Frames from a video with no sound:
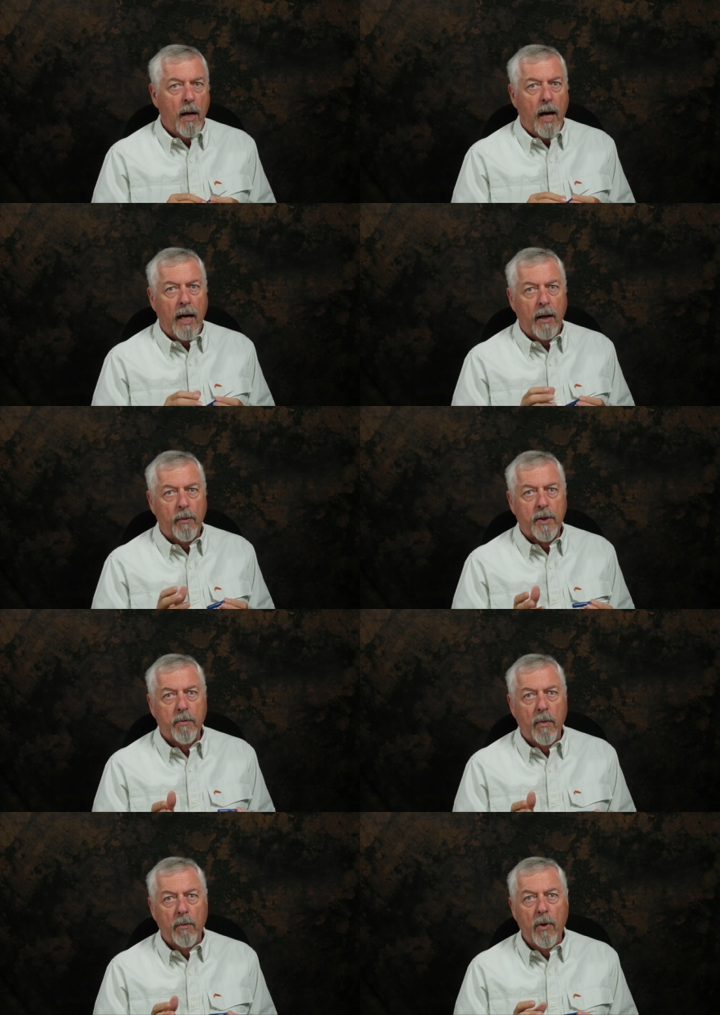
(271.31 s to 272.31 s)
And it was
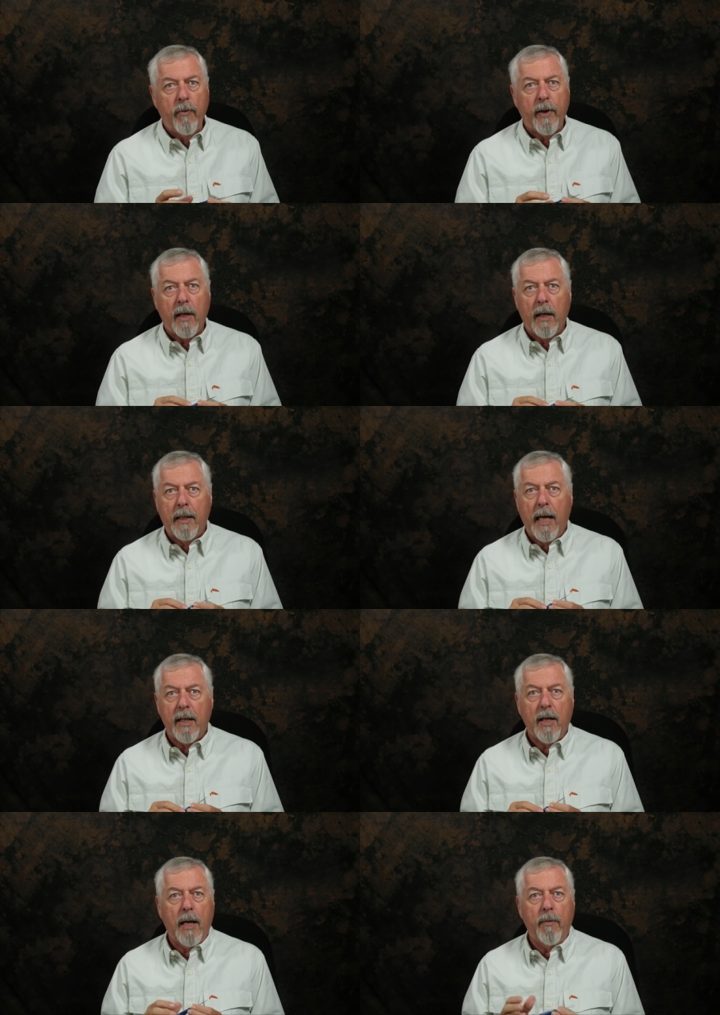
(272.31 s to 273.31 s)
moving, at that
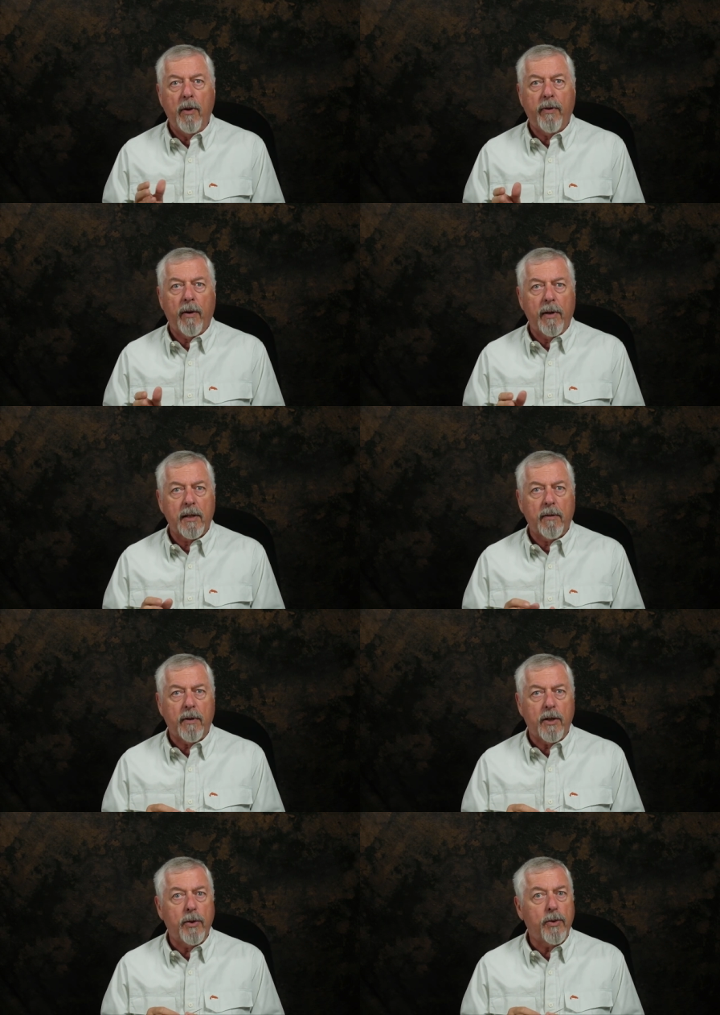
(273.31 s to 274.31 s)
time, moving
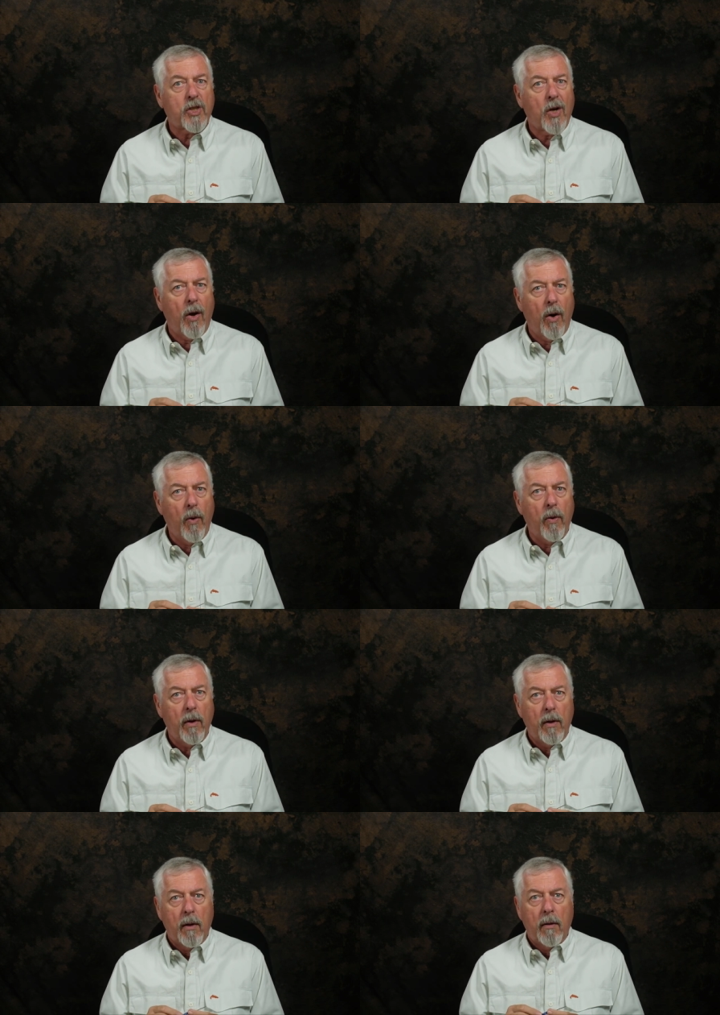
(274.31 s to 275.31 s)
relatively too slow
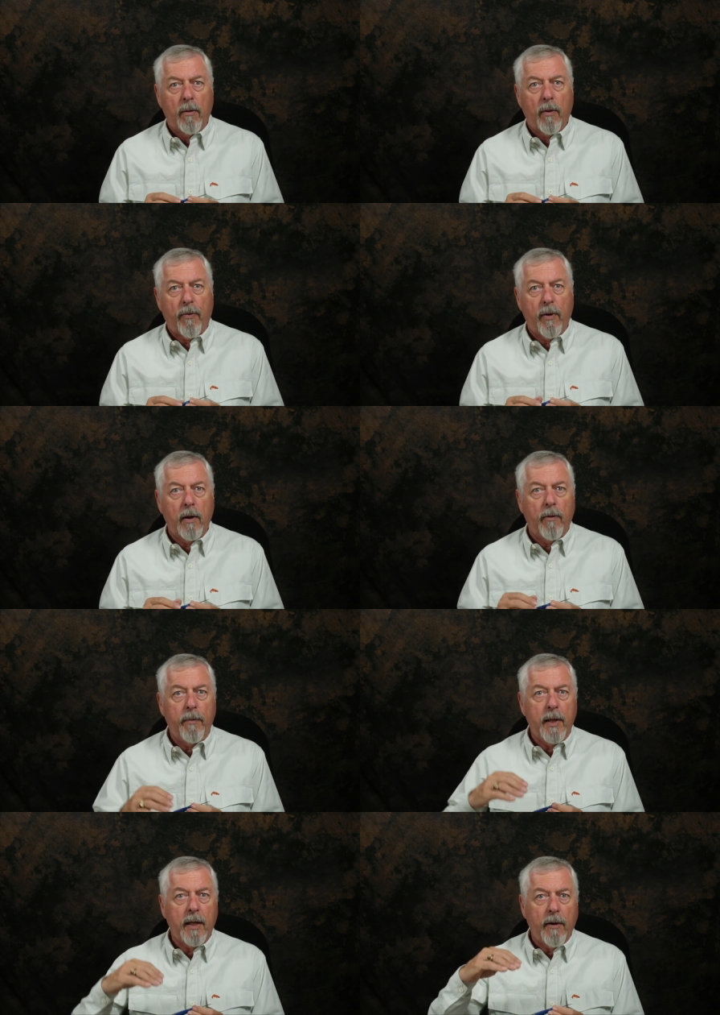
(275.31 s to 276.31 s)
for
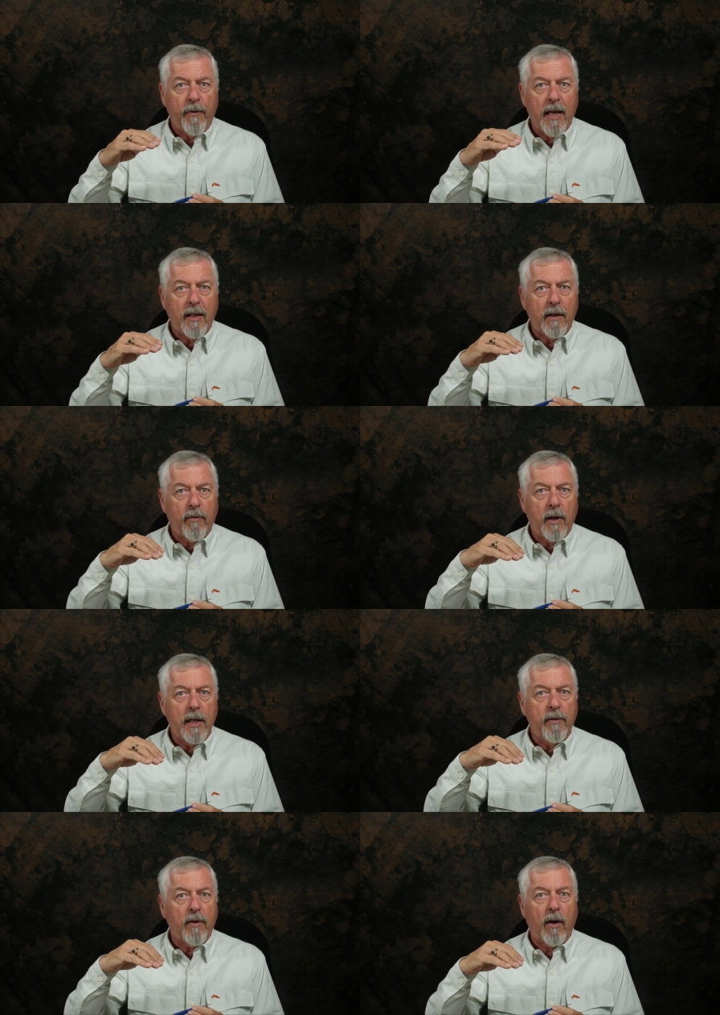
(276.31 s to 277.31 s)
that thing to ride
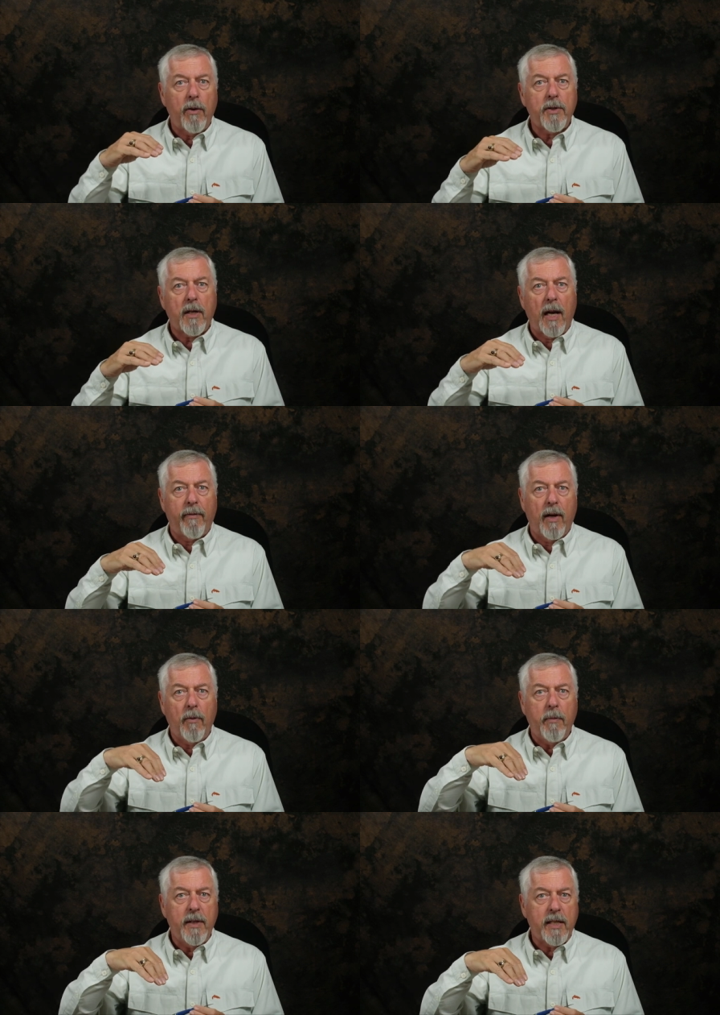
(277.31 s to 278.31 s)
even close to level. It
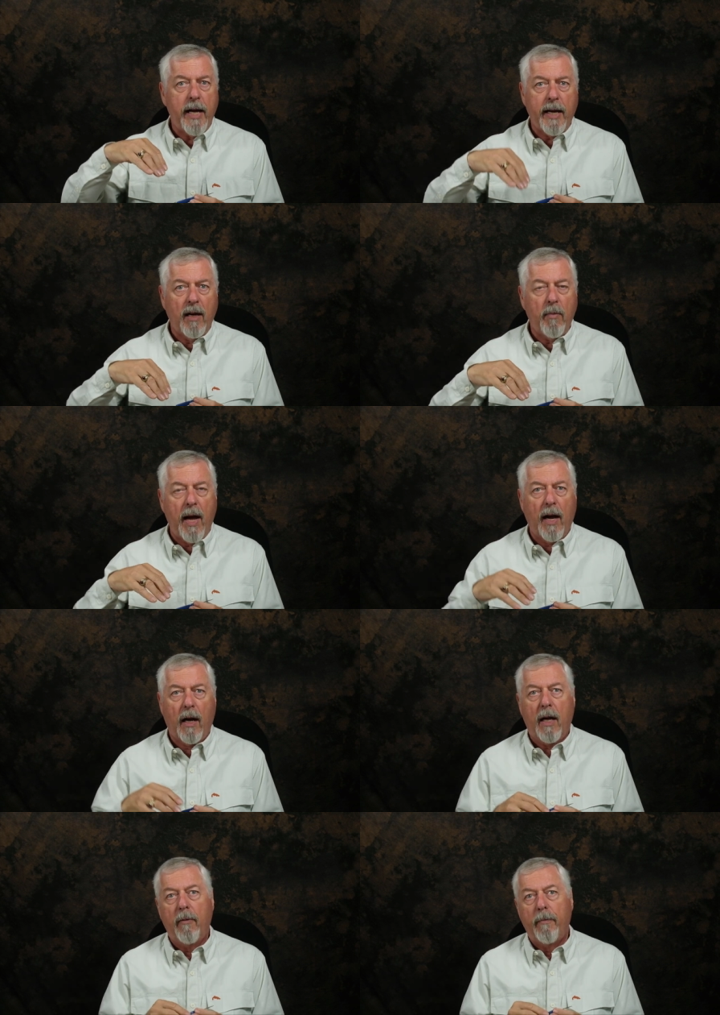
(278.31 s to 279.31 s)
would be sagging
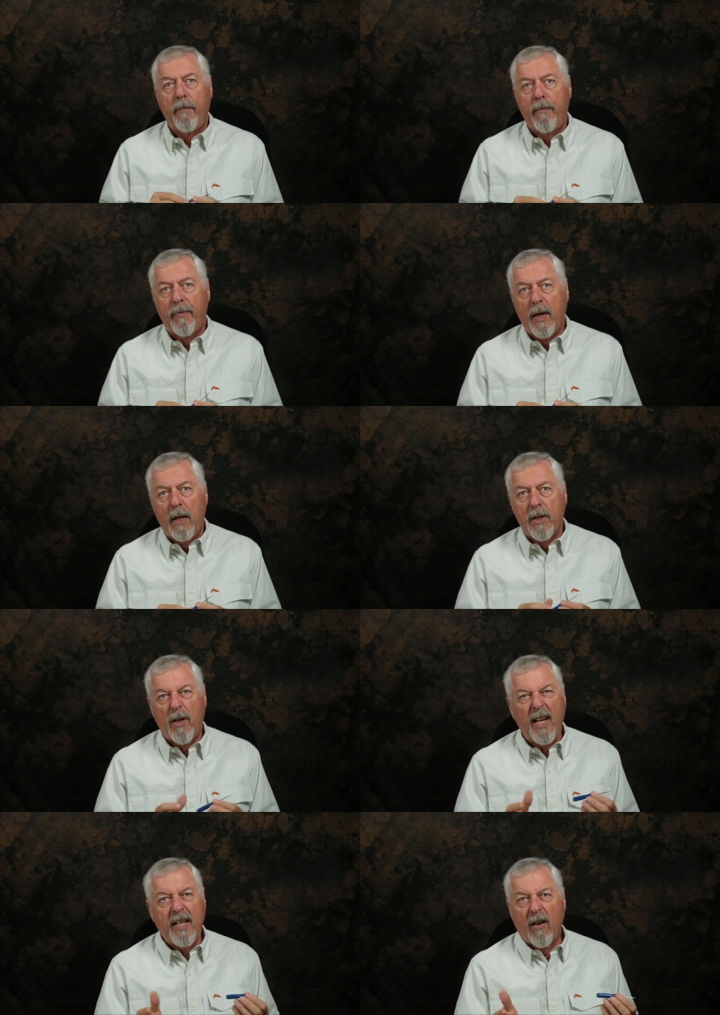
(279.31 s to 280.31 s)
badly. So
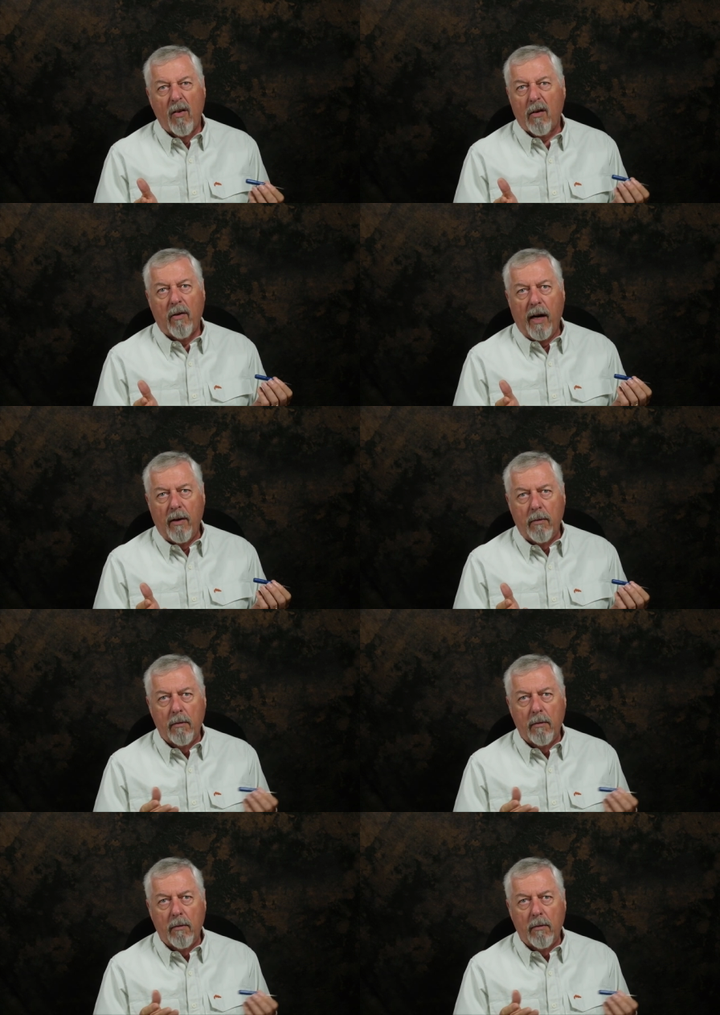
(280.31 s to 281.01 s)
it didn't look great.